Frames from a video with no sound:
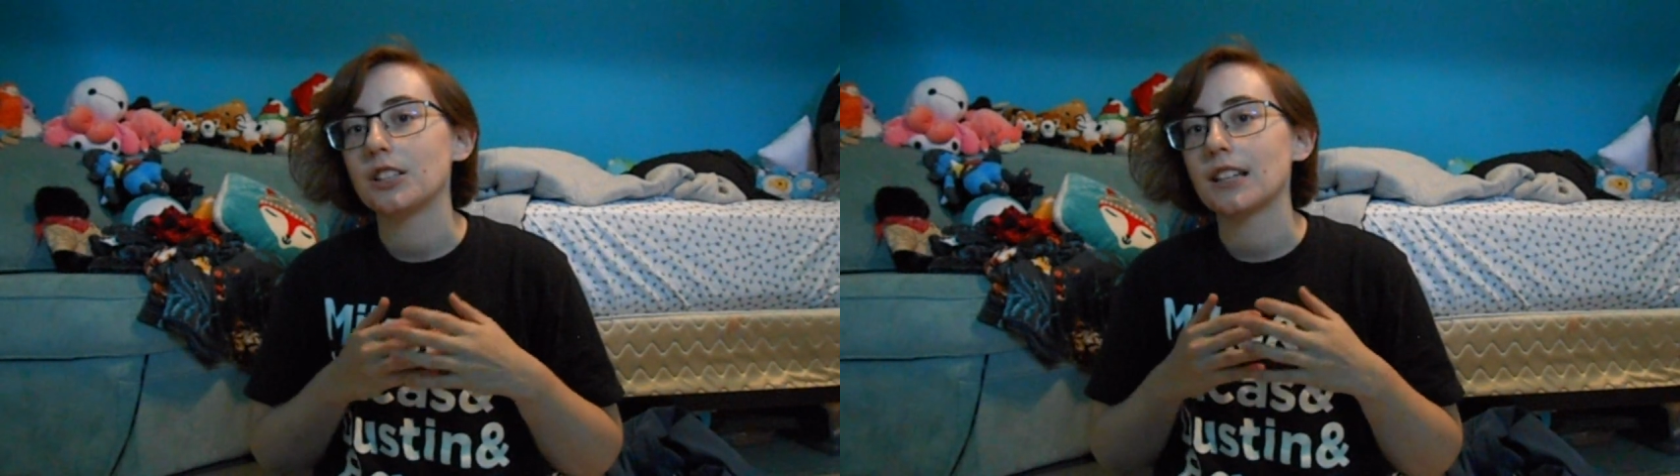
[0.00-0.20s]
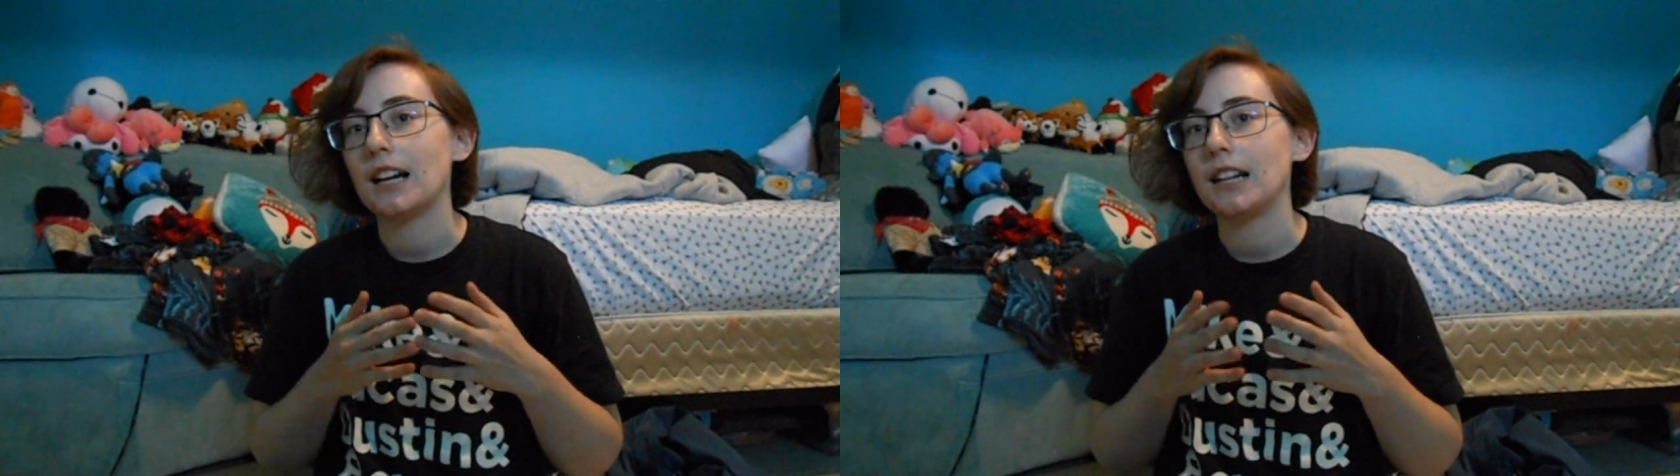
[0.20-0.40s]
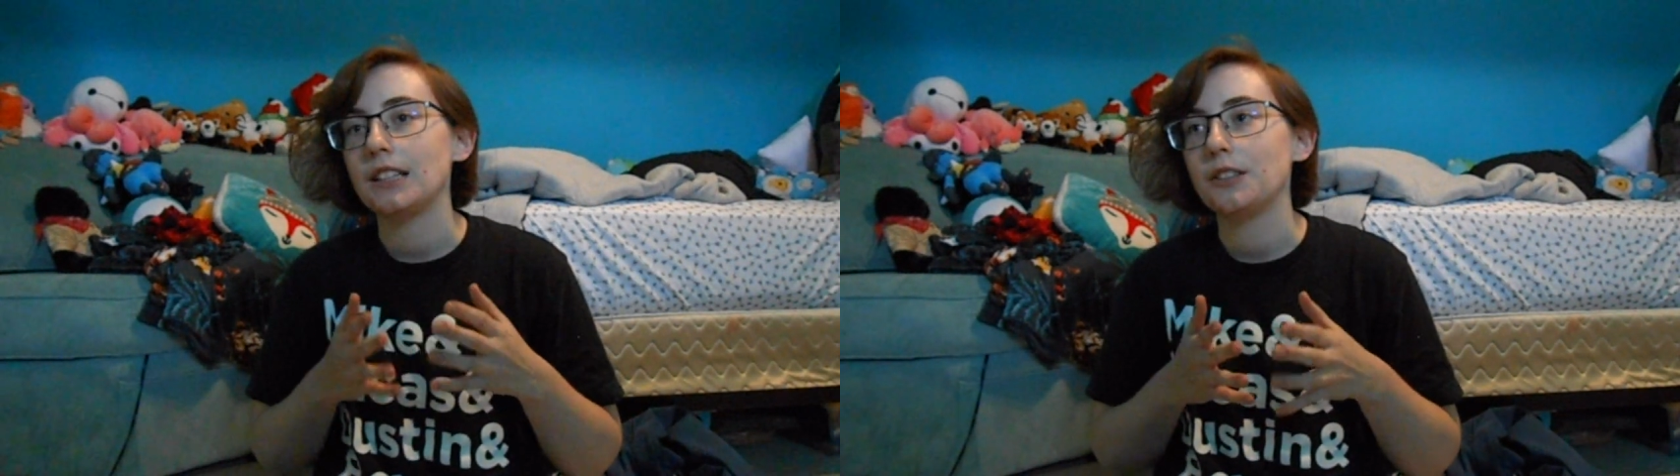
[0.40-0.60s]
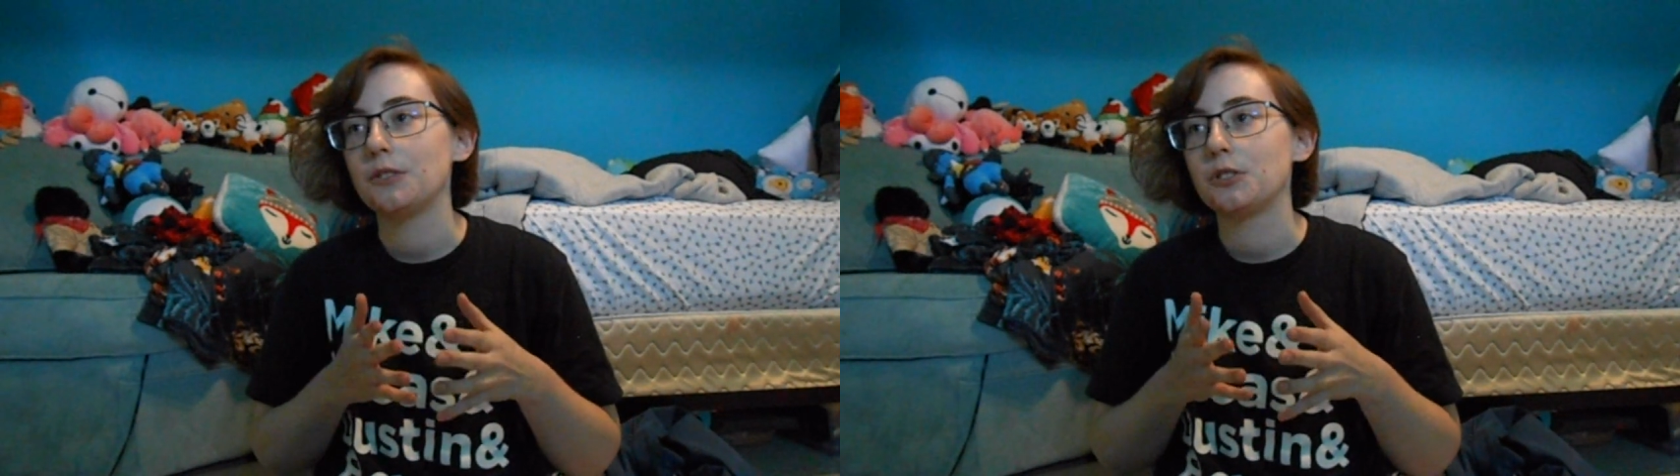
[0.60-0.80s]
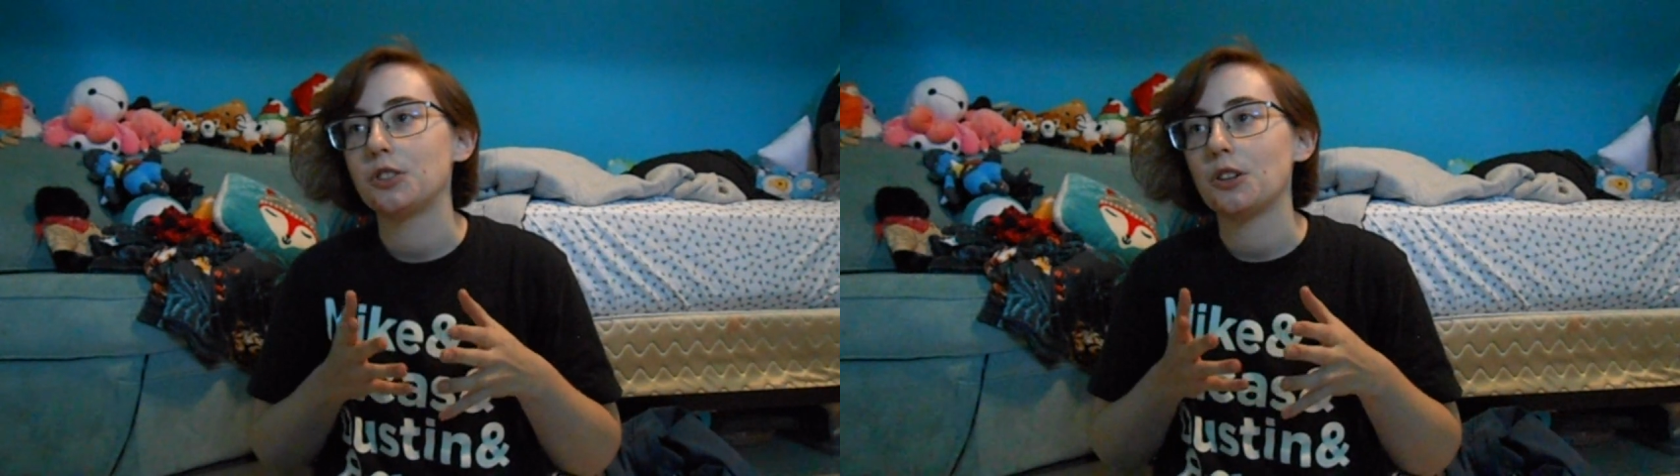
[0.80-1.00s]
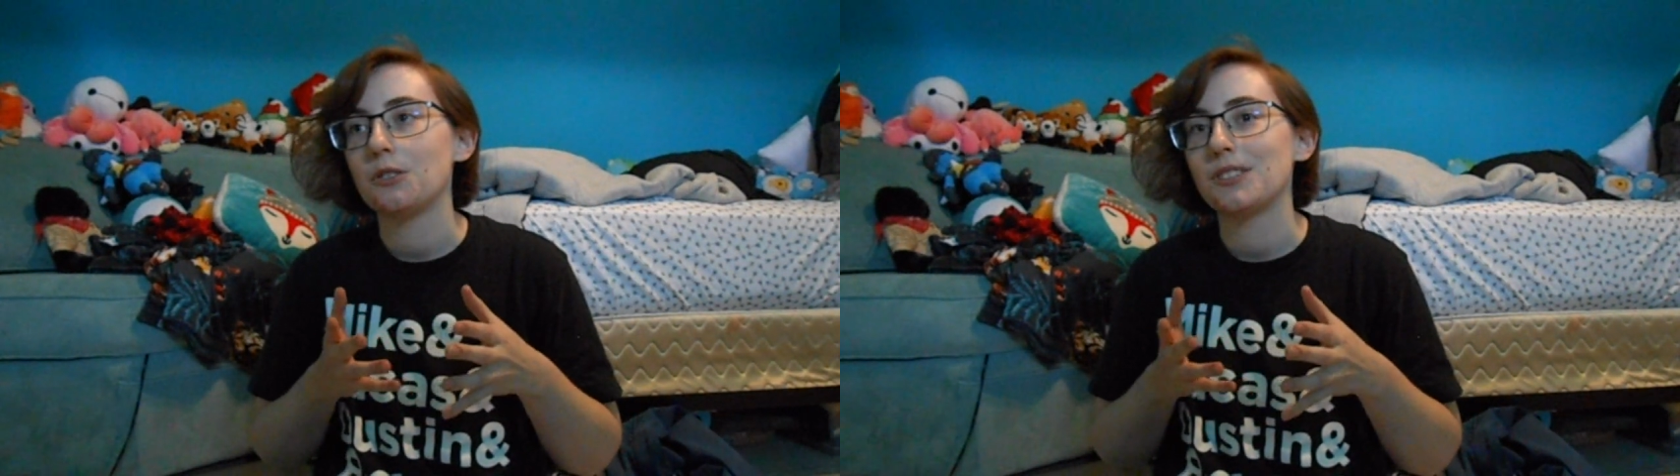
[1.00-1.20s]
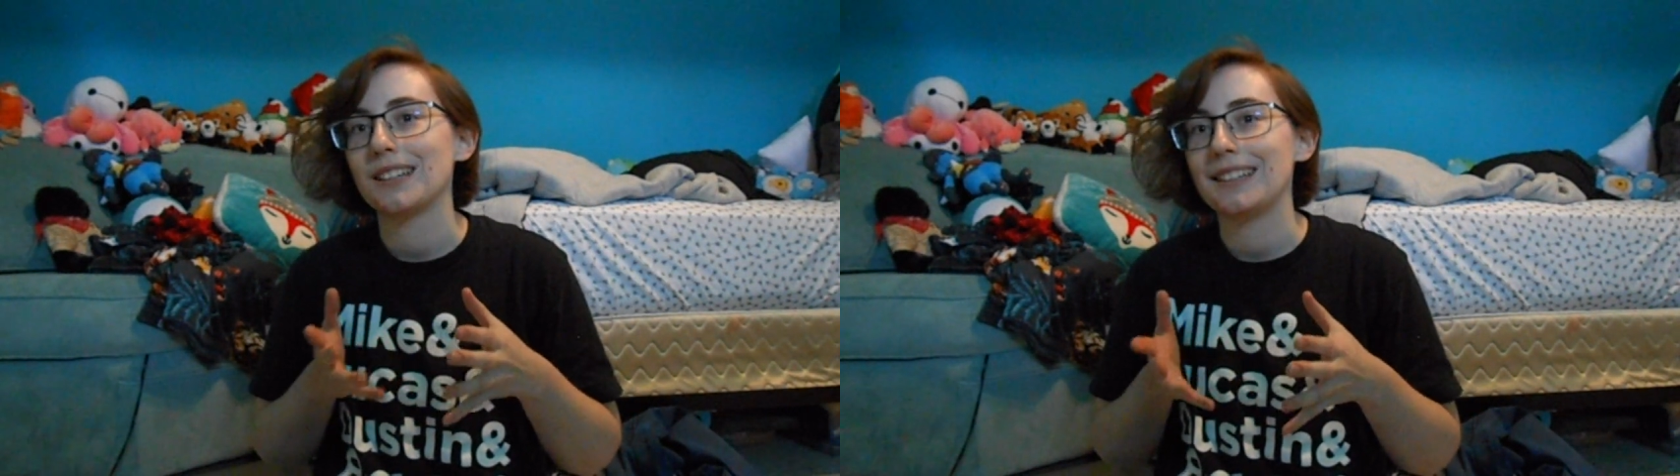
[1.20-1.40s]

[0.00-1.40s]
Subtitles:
just kind of shows